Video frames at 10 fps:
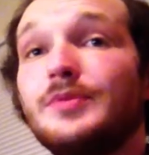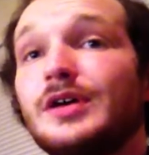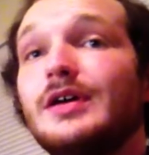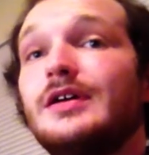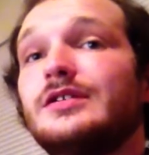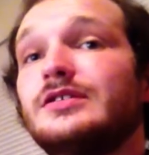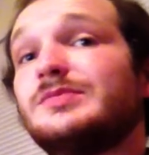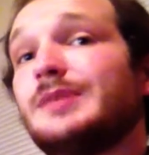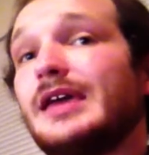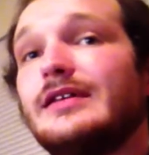your
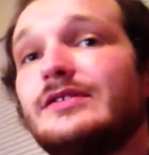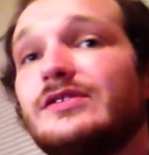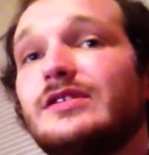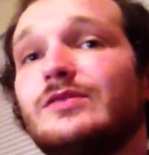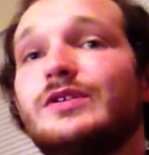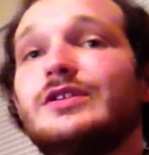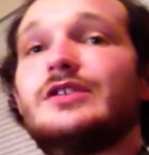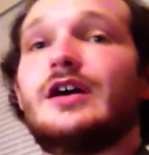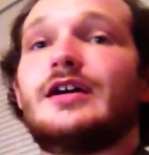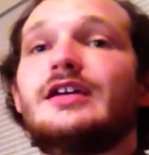pace in what you're
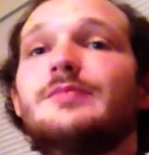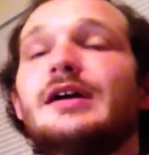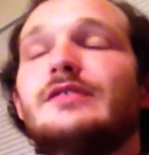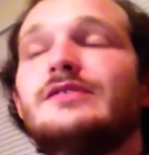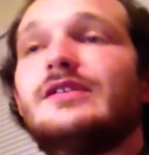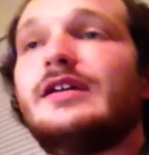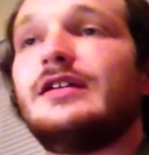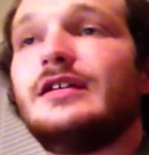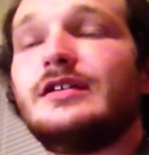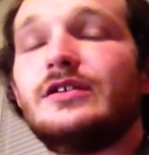talking about
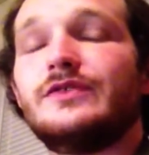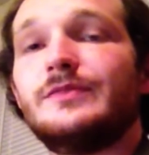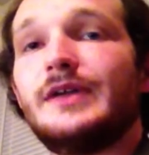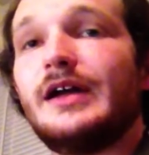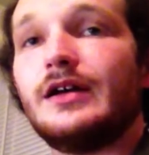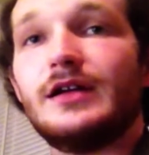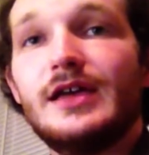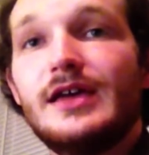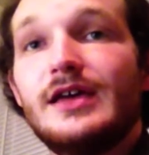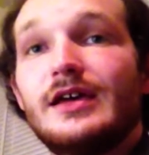and go from there.
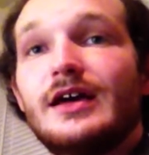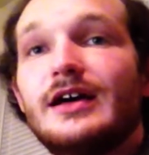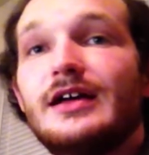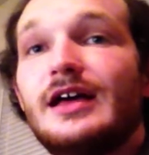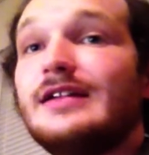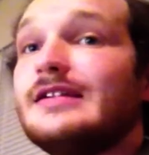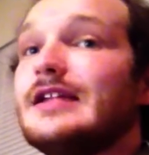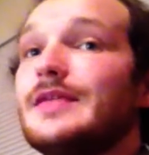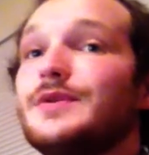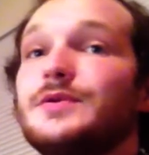
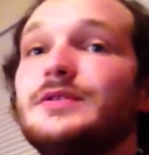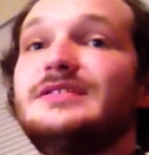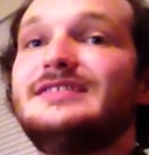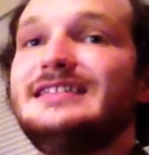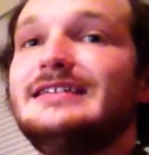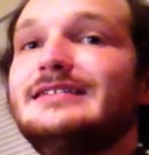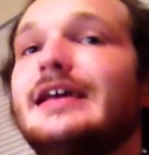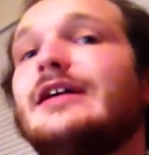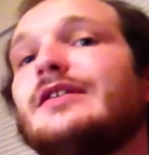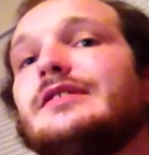Another
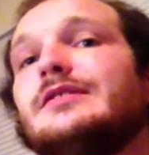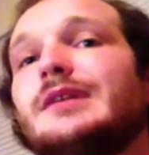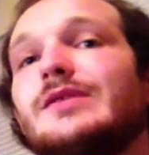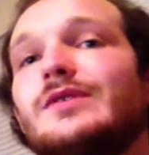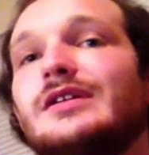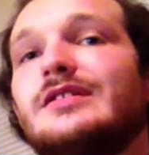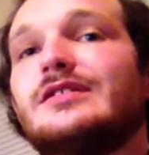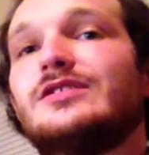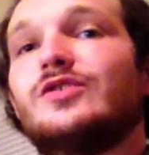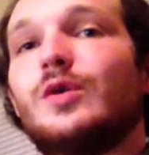detail that you might want to
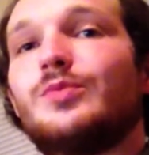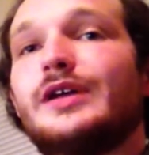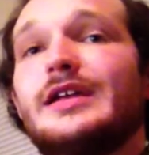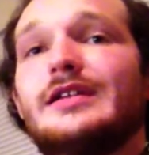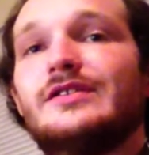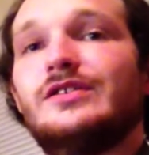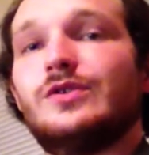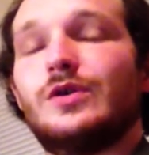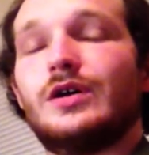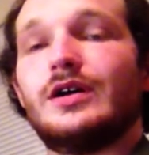incorporate into
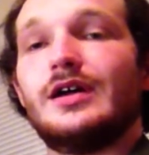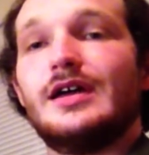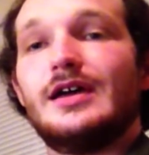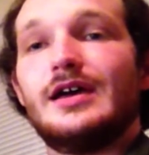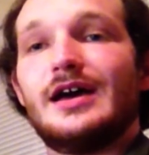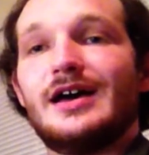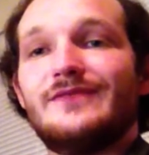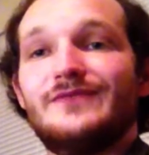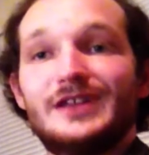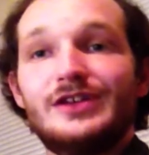your
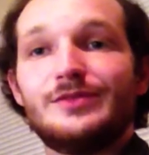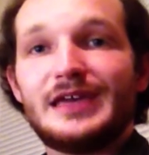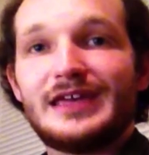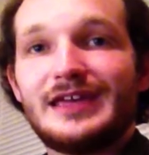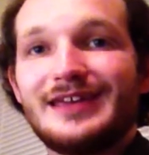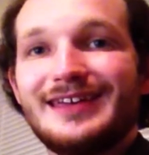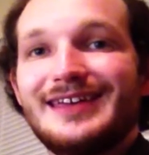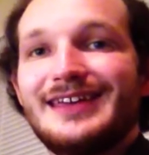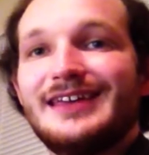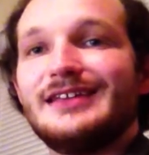video making
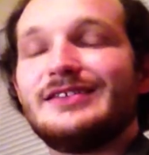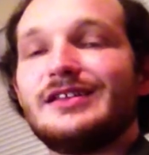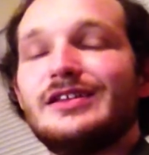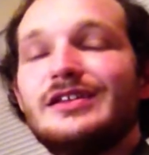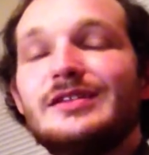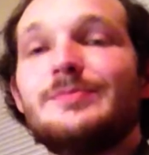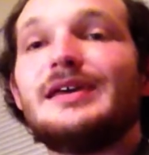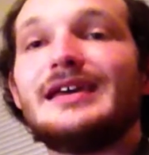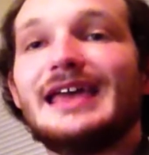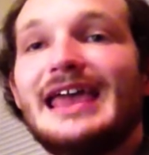is that you need to
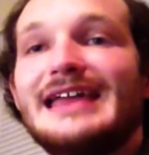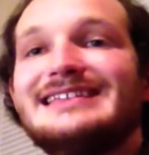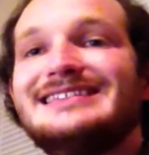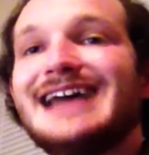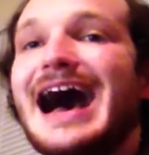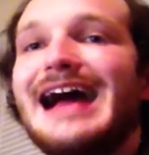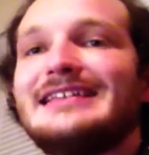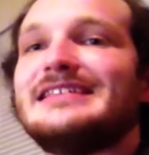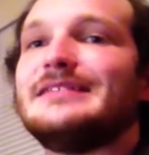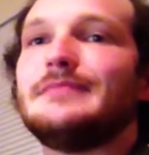pick a dot,
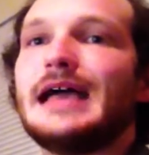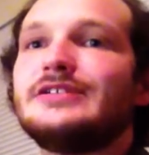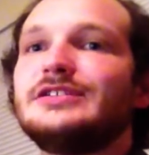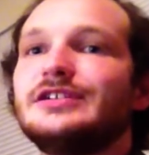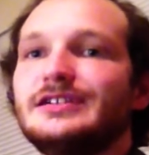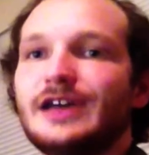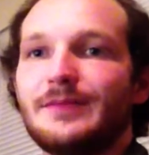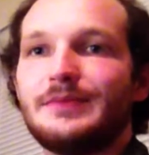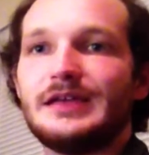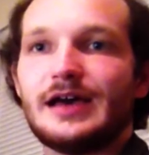an imaginary dot
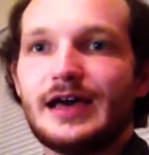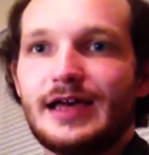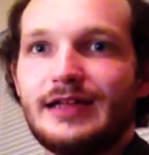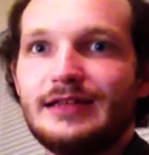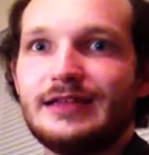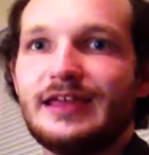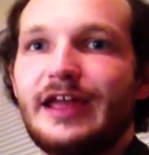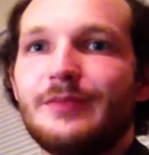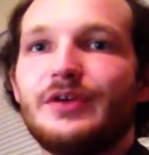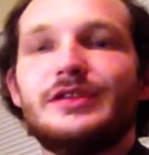behind the
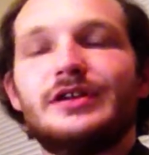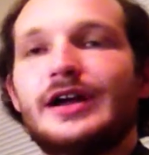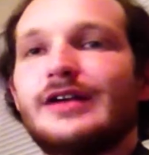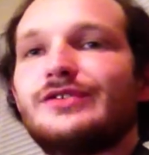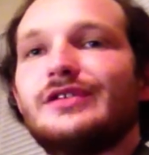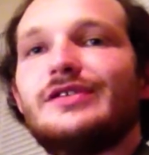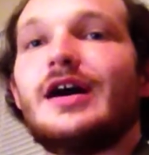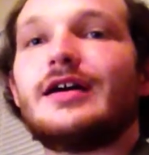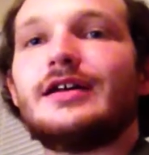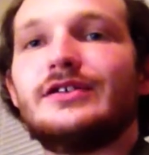camera that you're actually
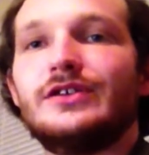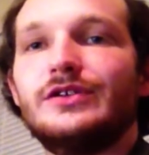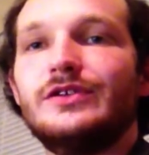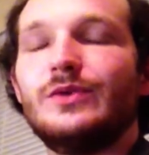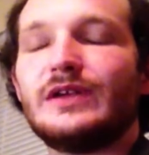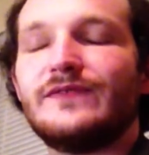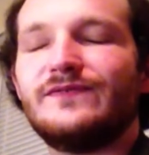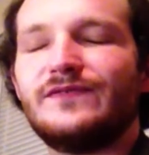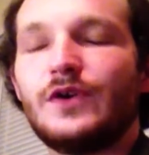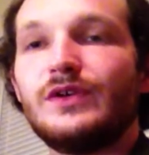talking to, and you want to
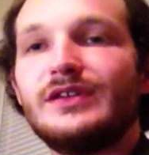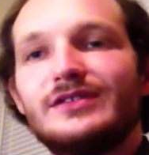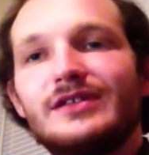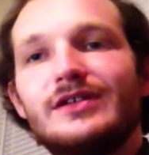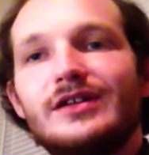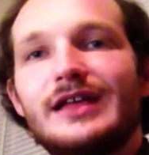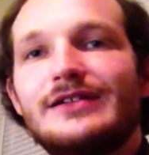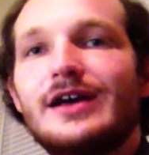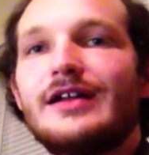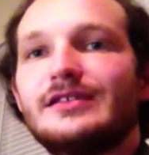focus in on that
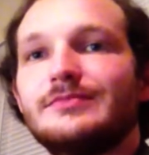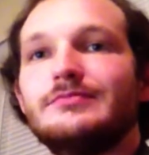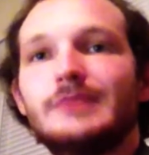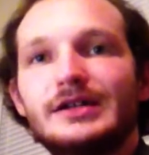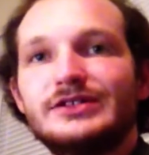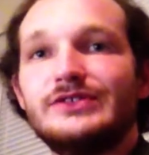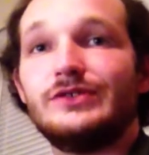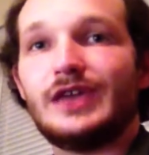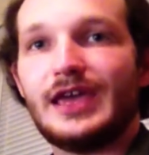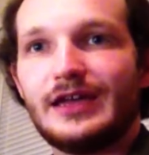dot as much as you
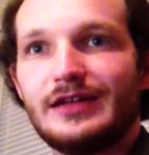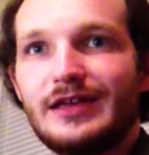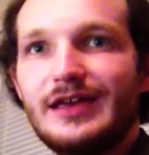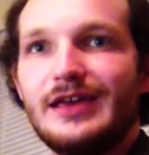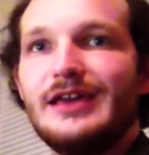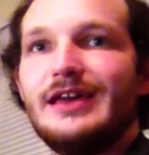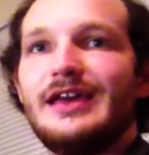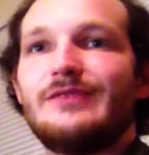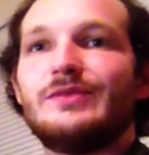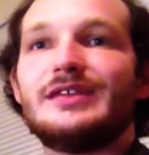can. And
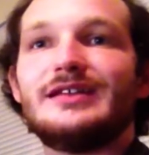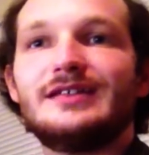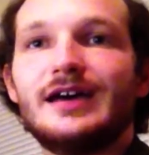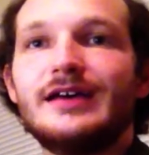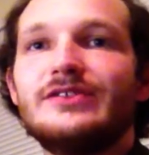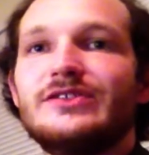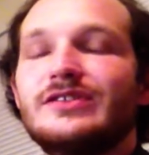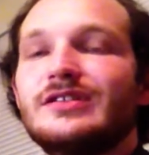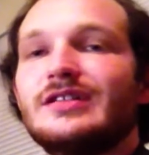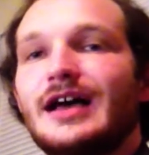what that does is it
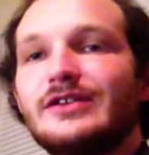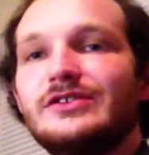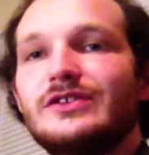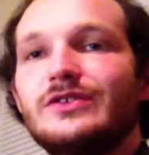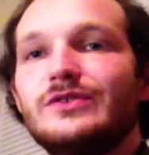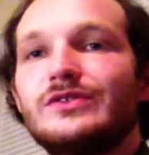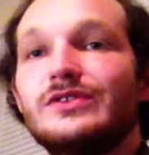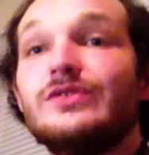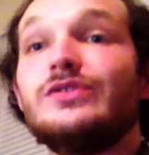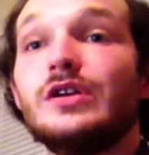allows you to
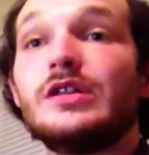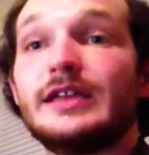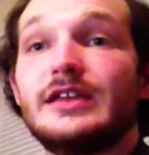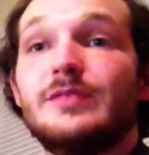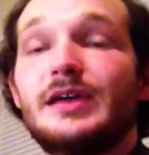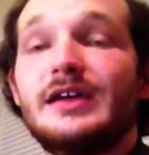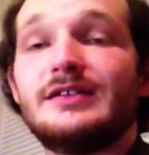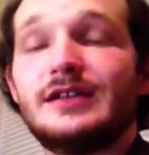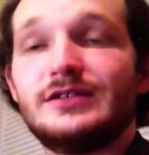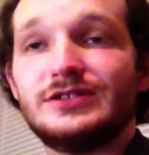look like you're paying
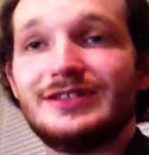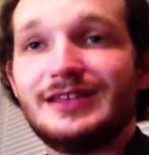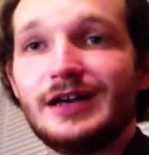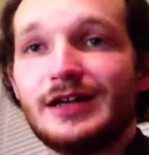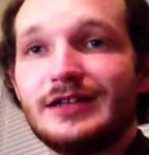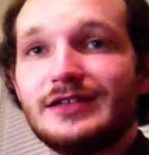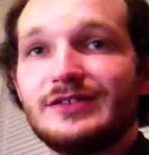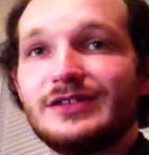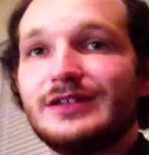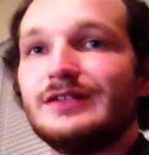attention to the audience. And